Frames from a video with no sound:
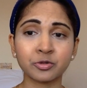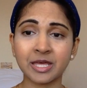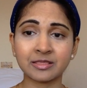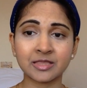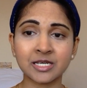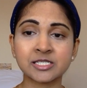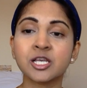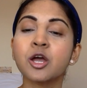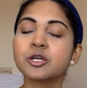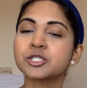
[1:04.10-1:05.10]
than this.
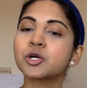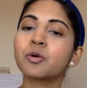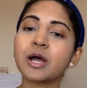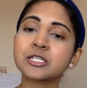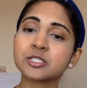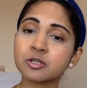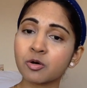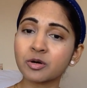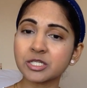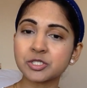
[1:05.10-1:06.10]
So as
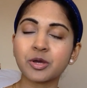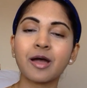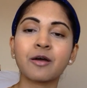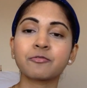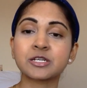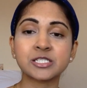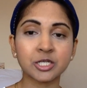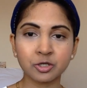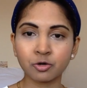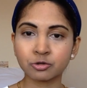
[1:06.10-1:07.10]
long as you have a
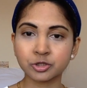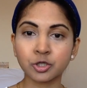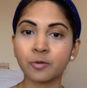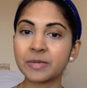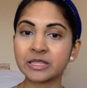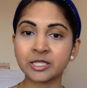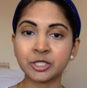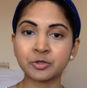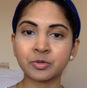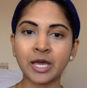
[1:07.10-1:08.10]
secure job in the
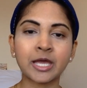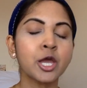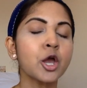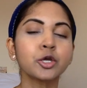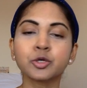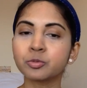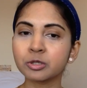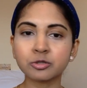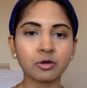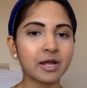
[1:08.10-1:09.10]
UK, you will
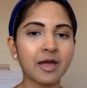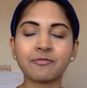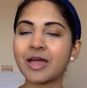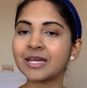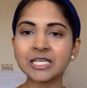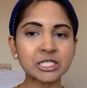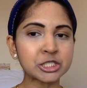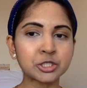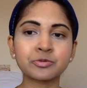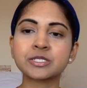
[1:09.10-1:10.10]
not have any
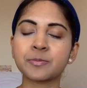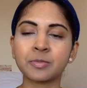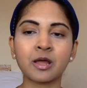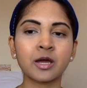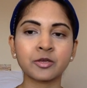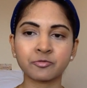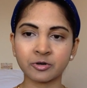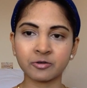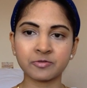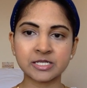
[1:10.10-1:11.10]
issues applying for
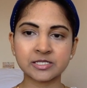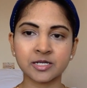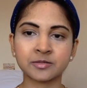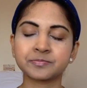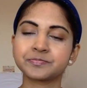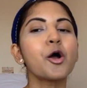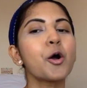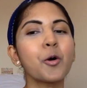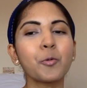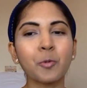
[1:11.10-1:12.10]
a visa.
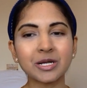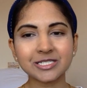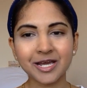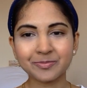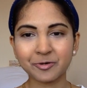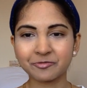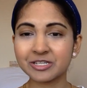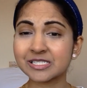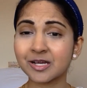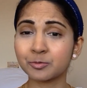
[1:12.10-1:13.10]
What type of
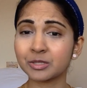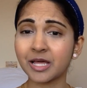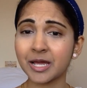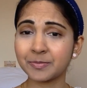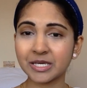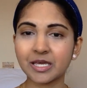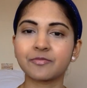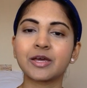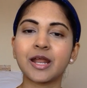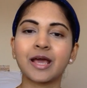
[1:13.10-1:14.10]
visa will I be
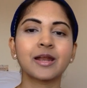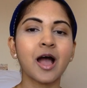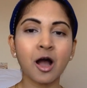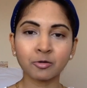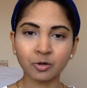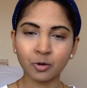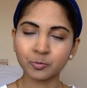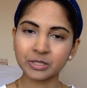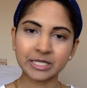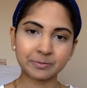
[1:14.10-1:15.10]
given and how long
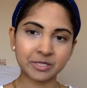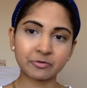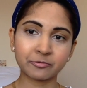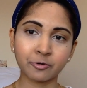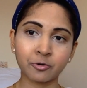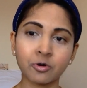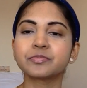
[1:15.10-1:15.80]
will it be for?